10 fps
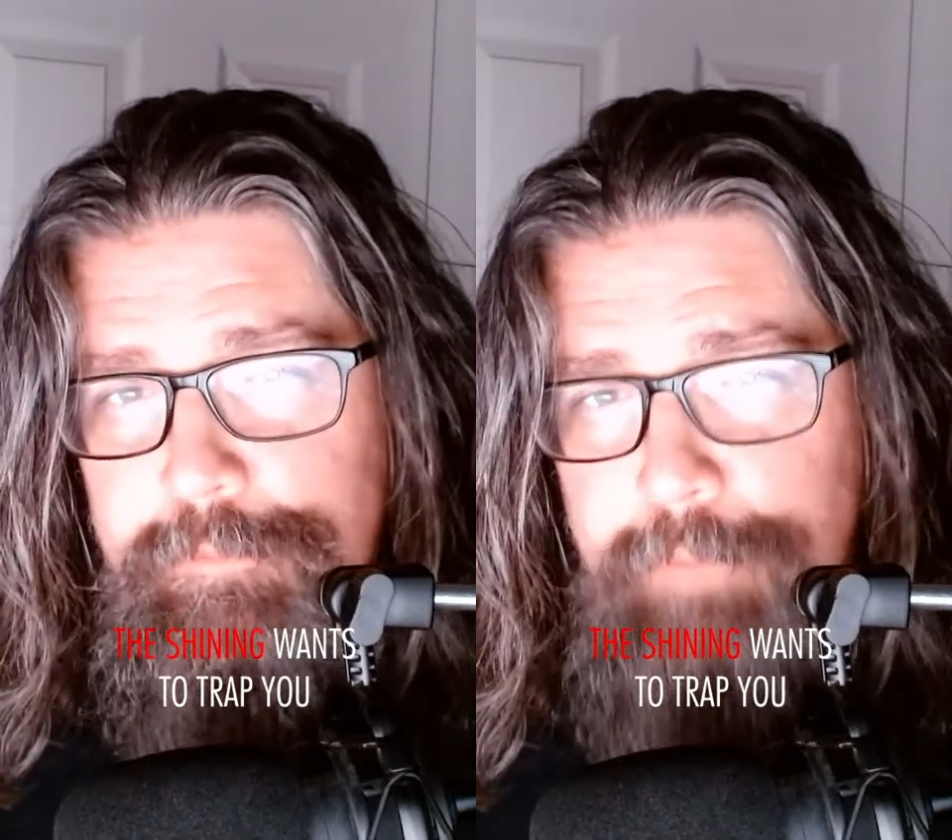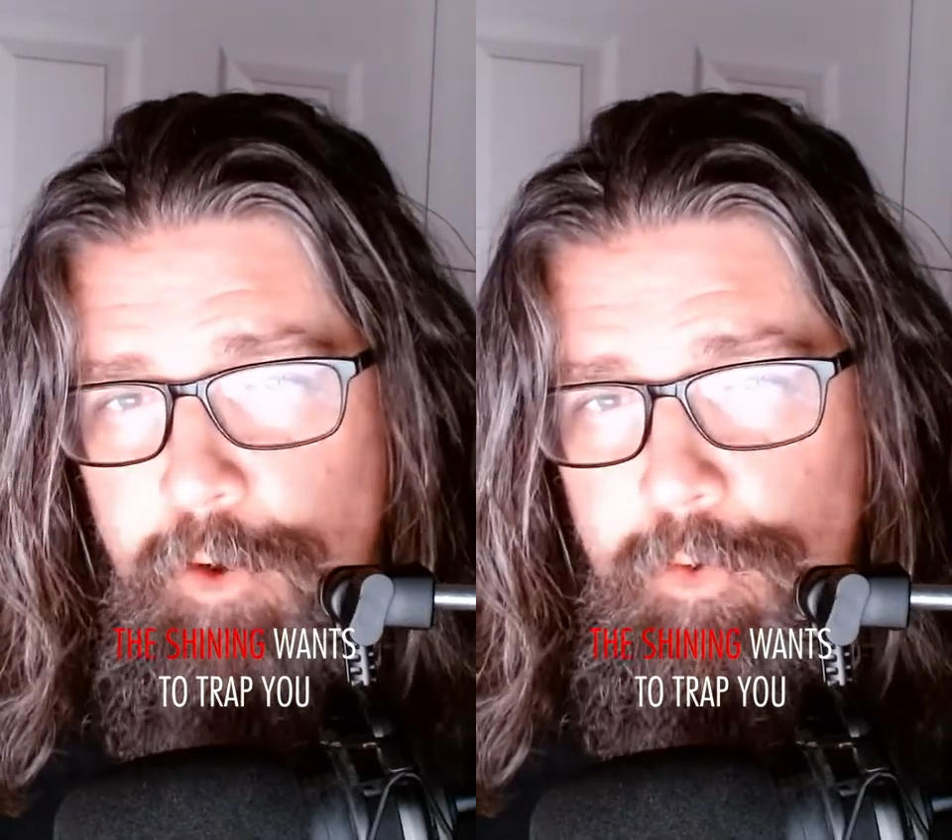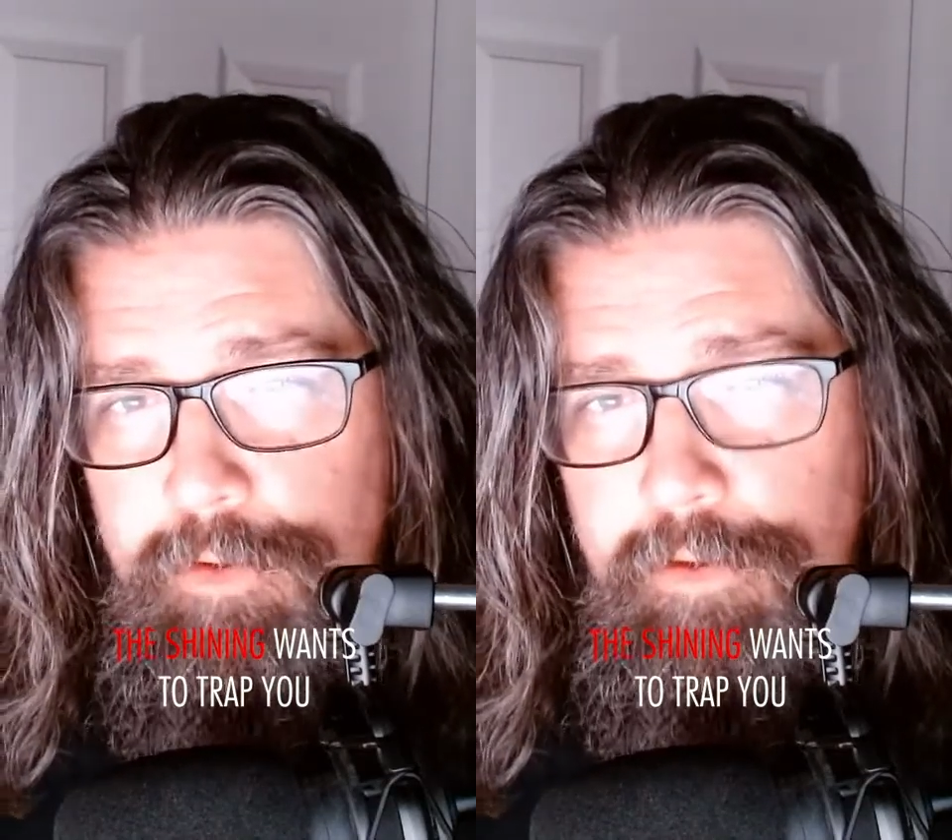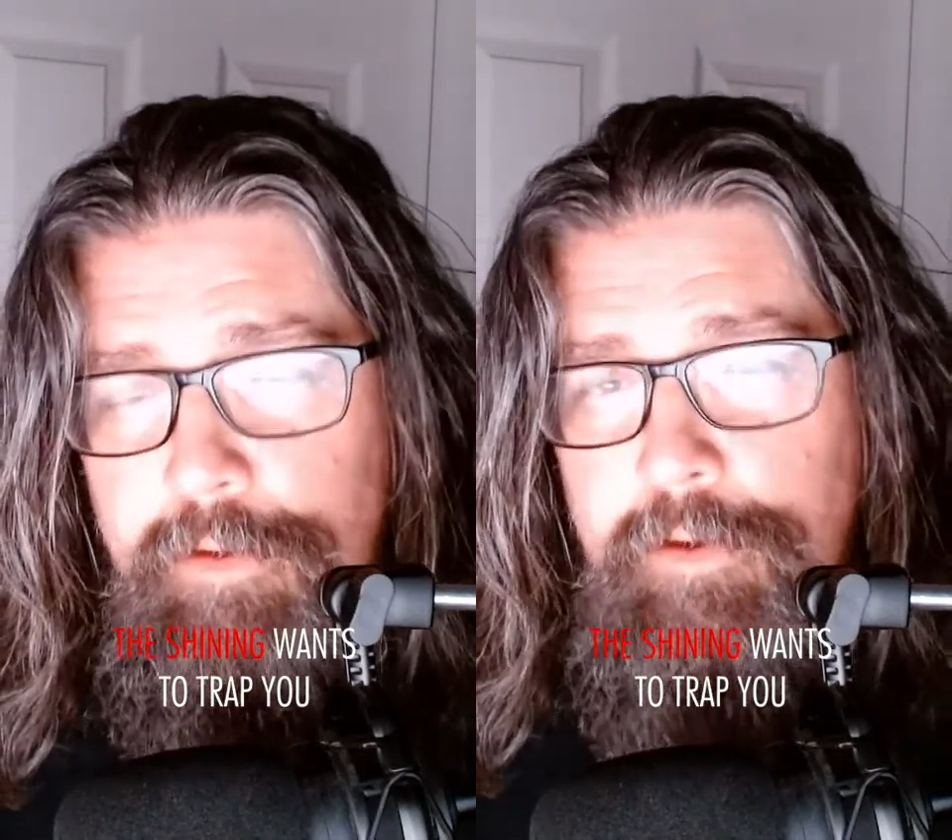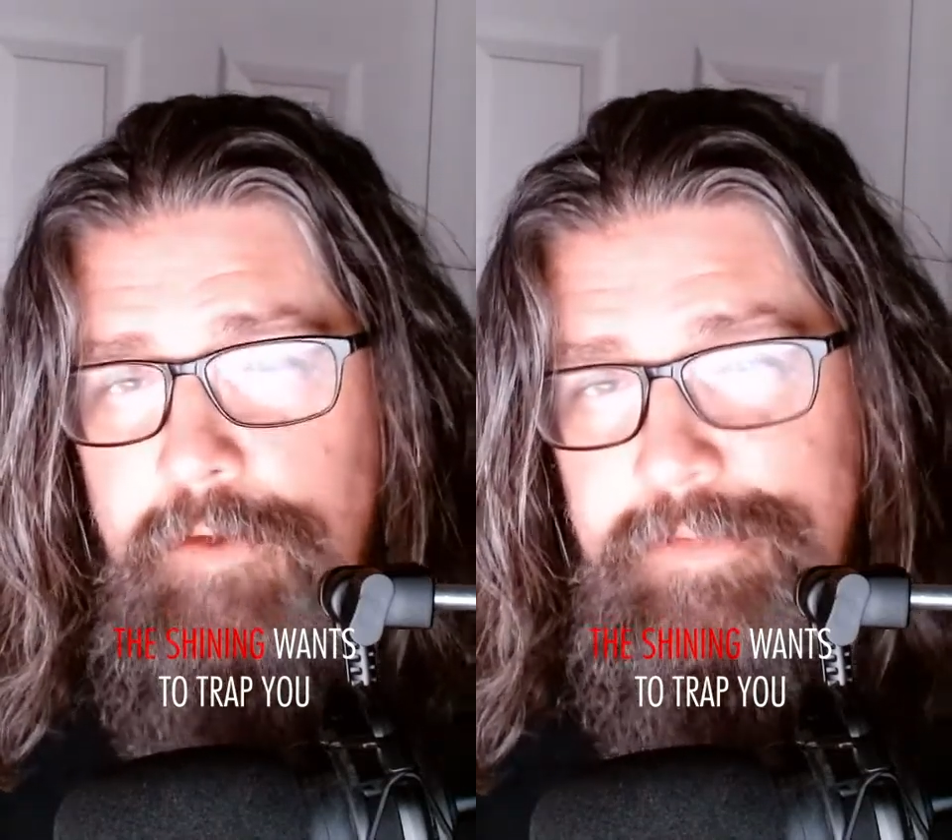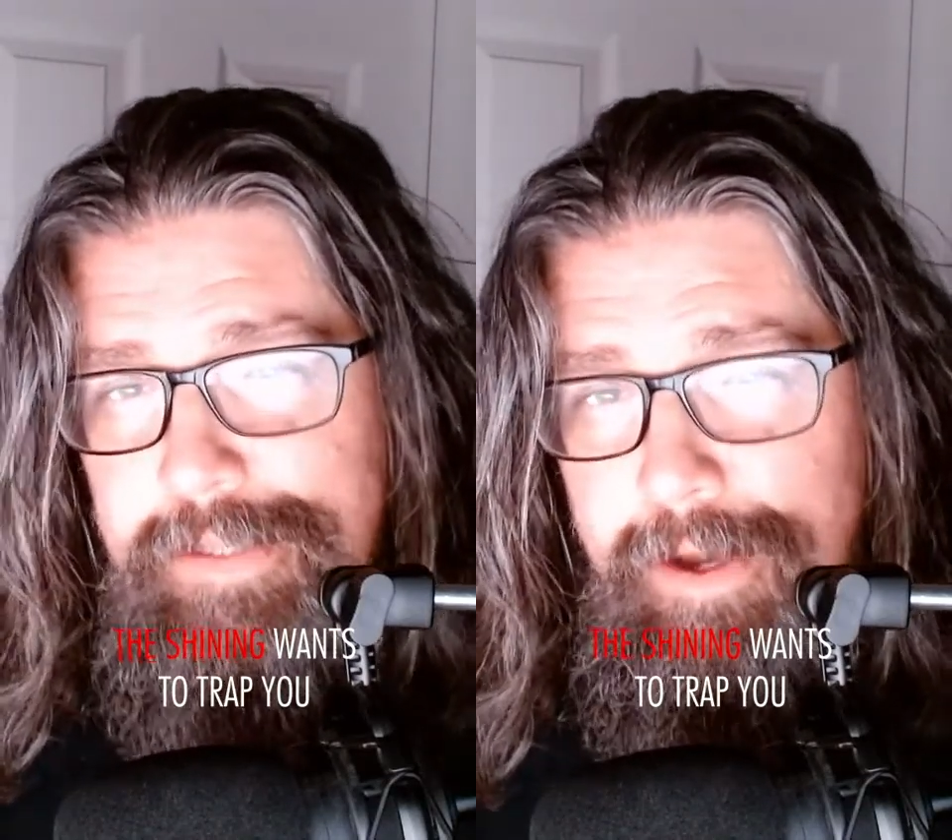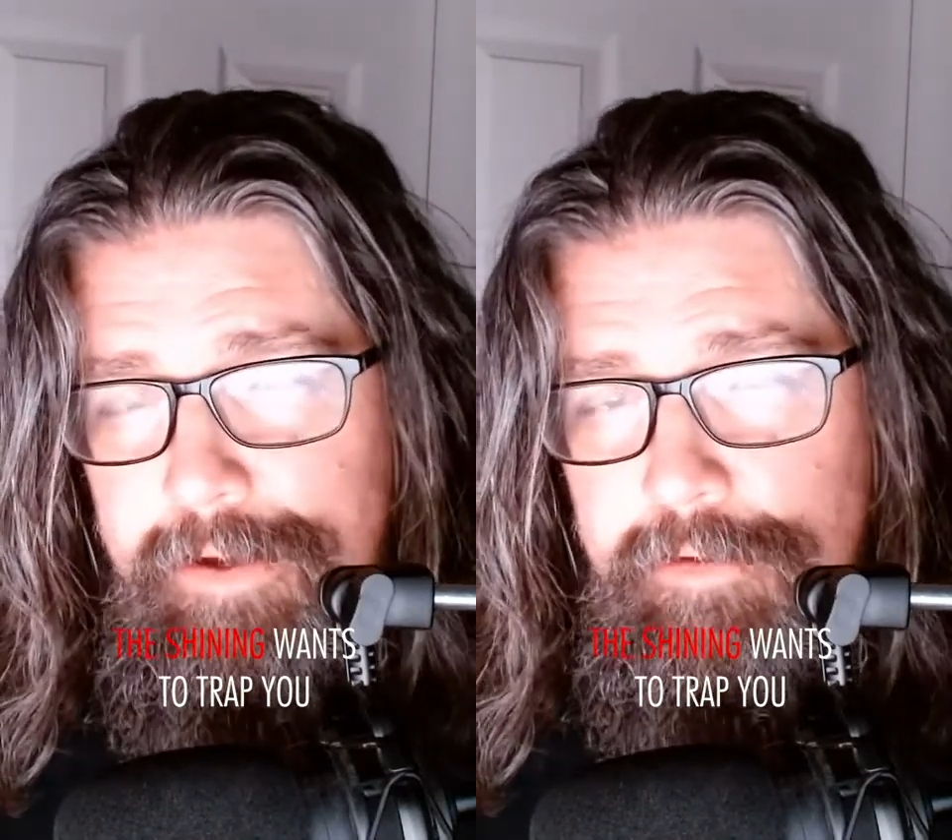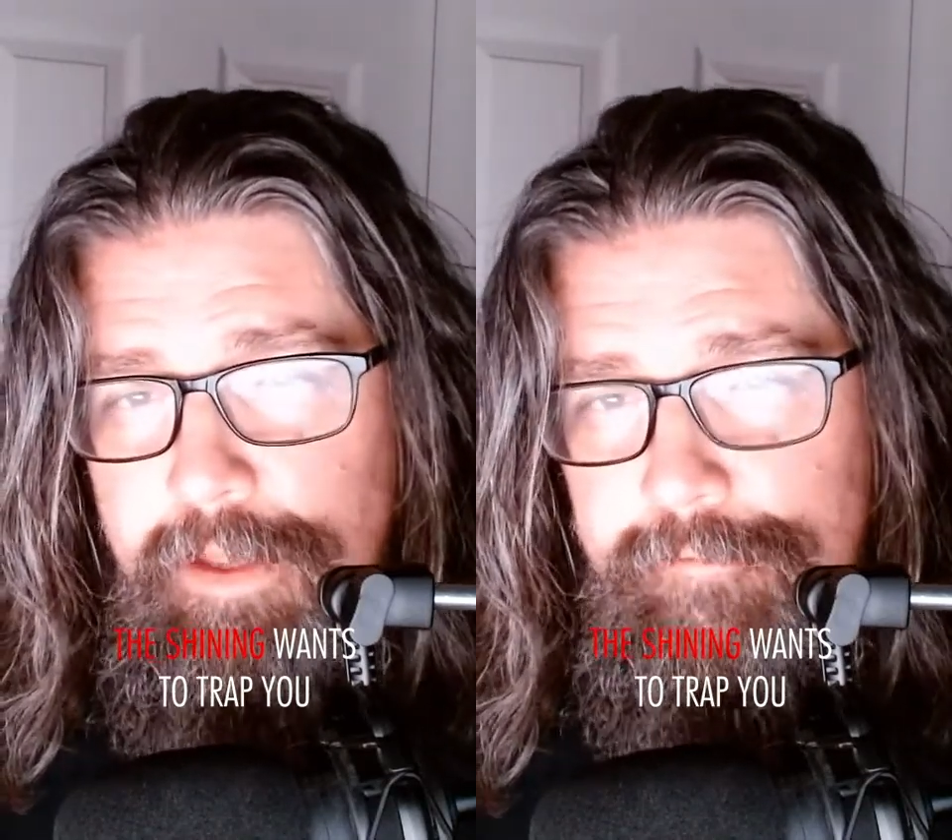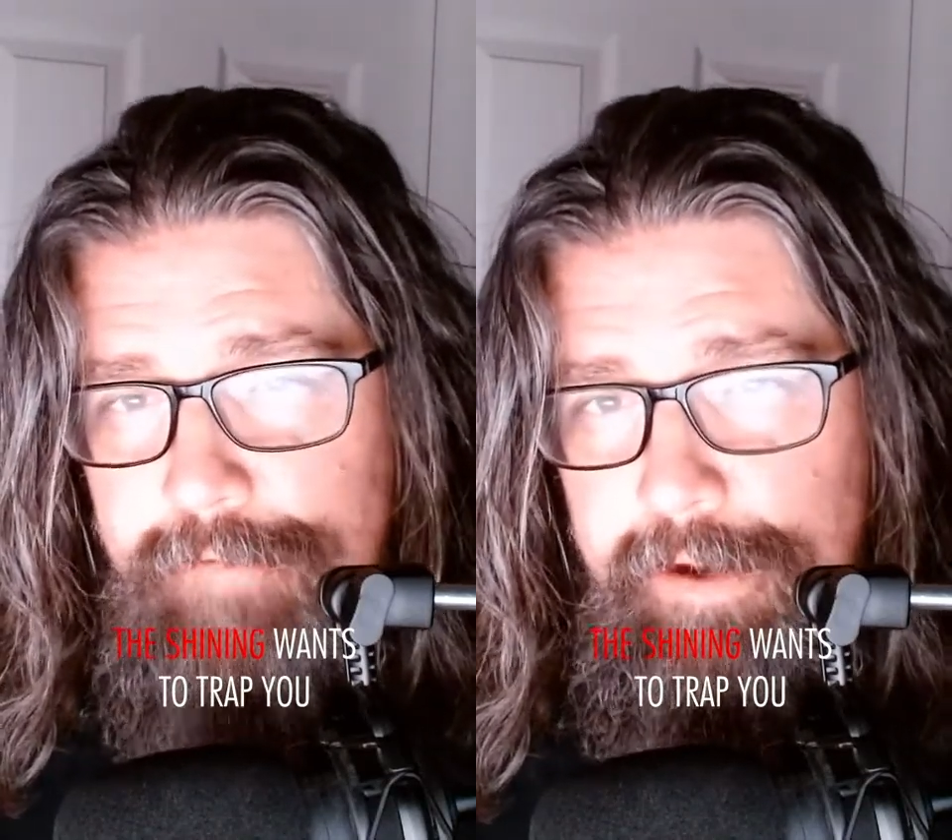spiral of denial and